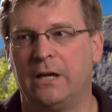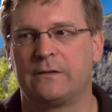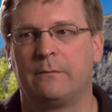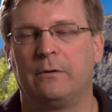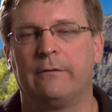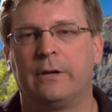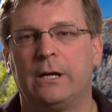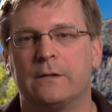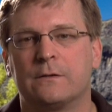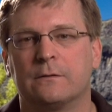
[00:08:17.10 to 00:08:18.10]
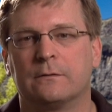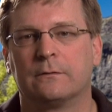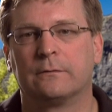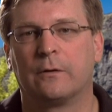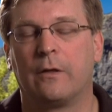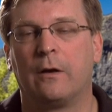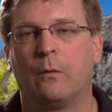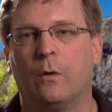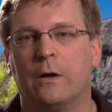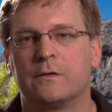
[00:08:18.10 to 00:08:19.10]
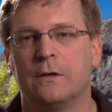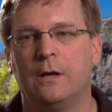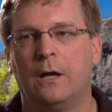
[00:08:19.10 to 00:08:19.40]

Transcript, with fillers: Yes, I believe it is, or that it was.